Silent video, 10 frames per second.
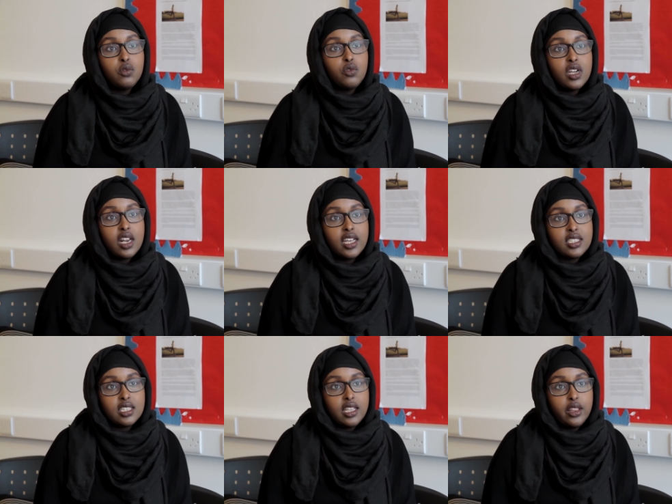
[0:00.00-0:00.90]

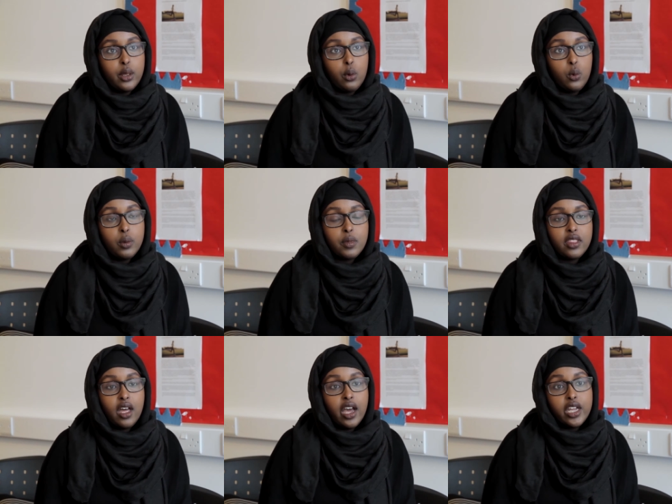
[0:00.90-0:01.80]
Realising that there were women
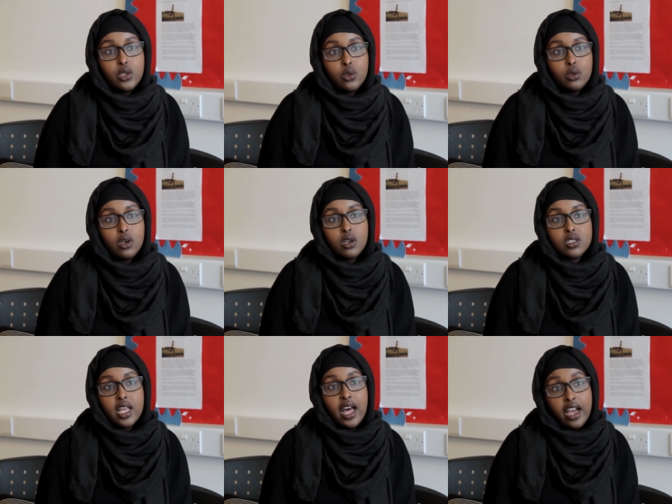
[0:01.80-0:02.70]
that I knew,
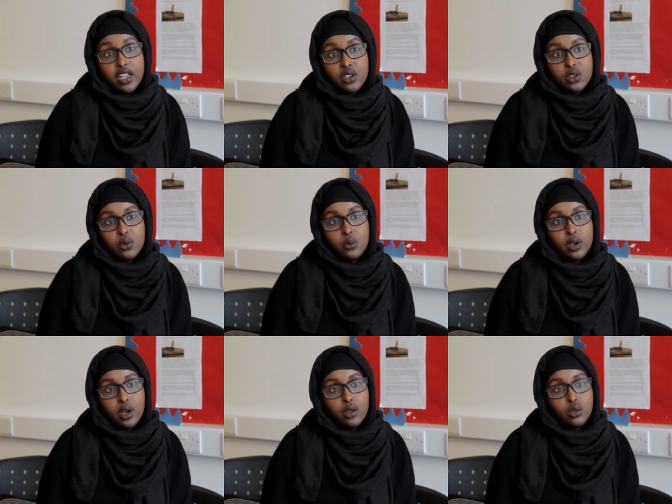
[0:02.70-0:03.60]
girls that I knew were
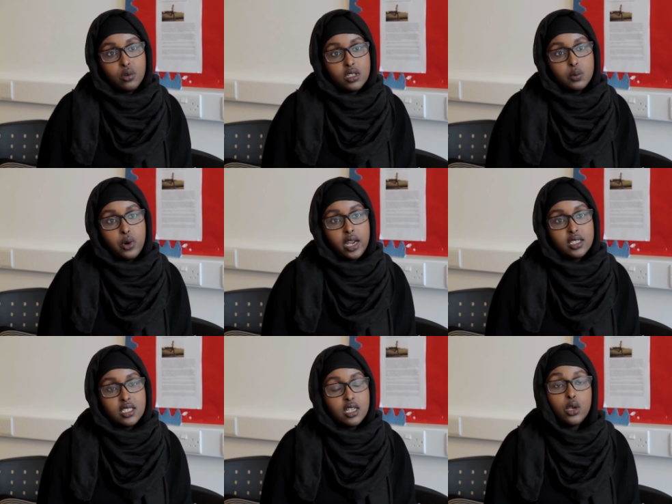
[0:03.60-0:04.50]
going through this
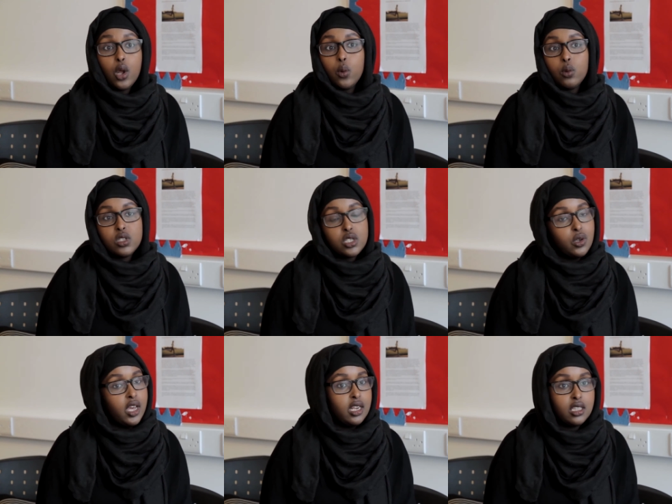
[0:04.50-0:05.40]
practice and no one was
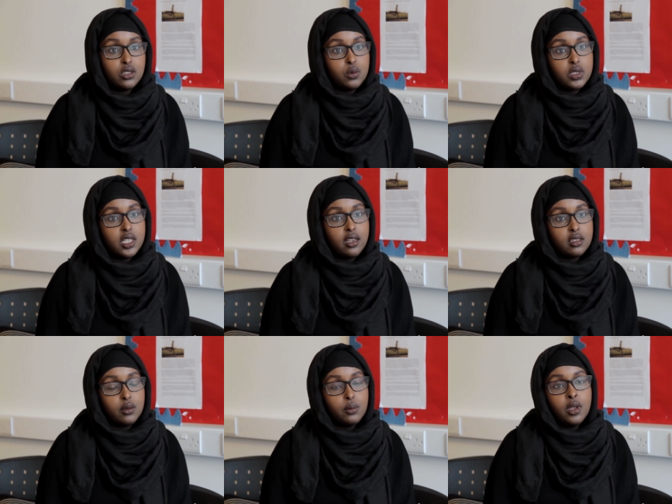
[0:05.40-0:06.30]
doing anything to protect
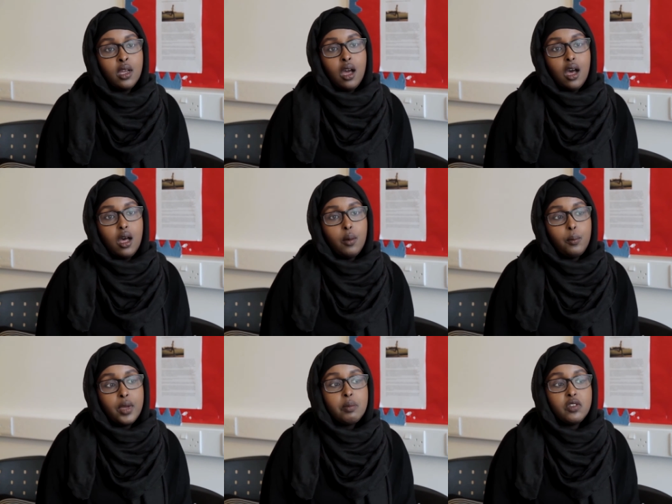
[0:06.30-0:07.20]
them
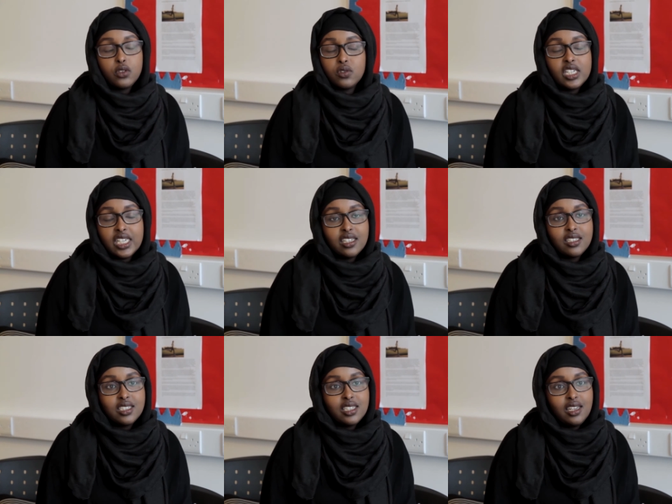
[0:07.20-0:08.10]
um, made me feel really
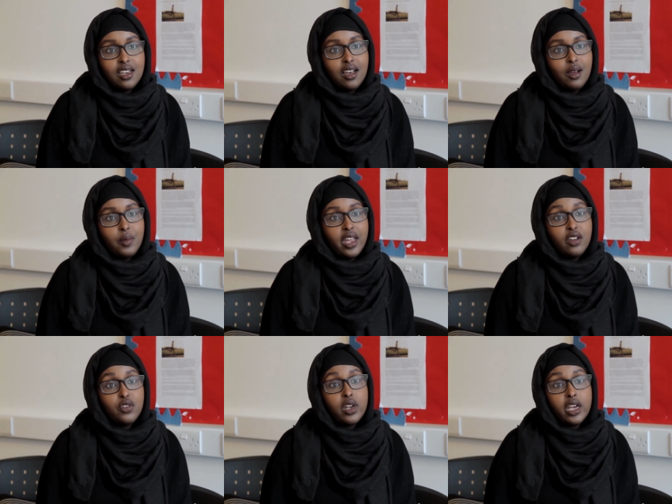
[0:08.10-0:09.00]
guilty, um, and
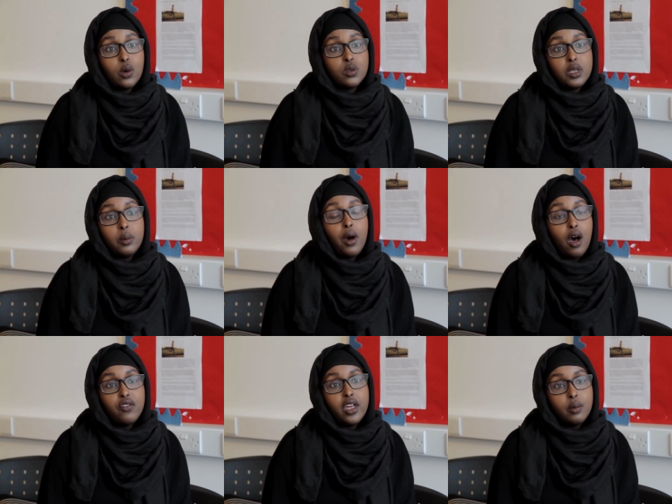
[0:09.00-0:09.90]
I felt like I was being
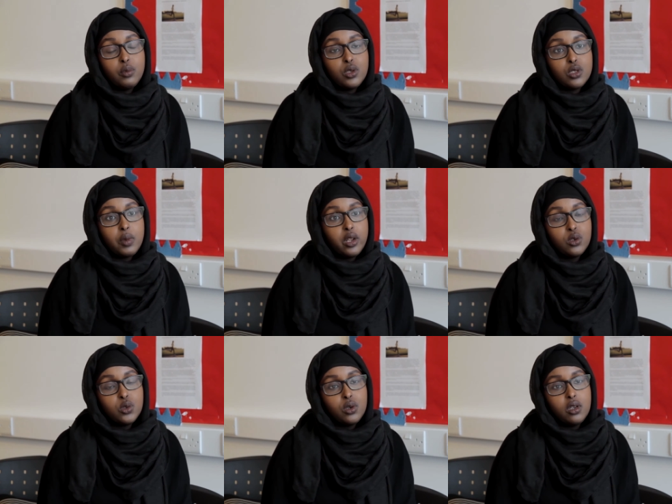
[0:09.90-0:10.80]
part of that abuse by
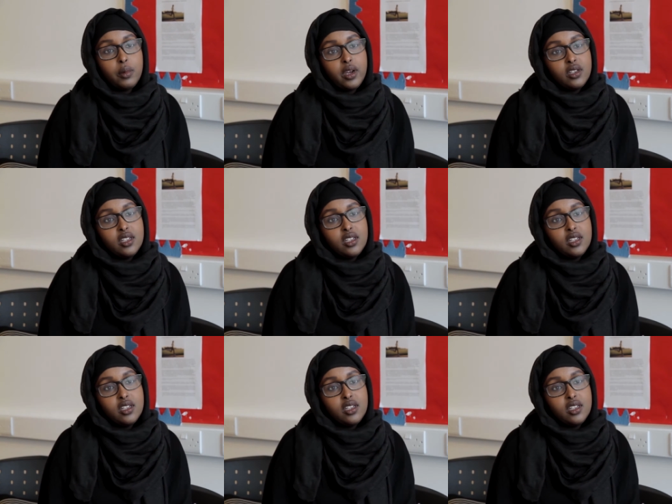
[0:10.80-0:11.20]
not talking about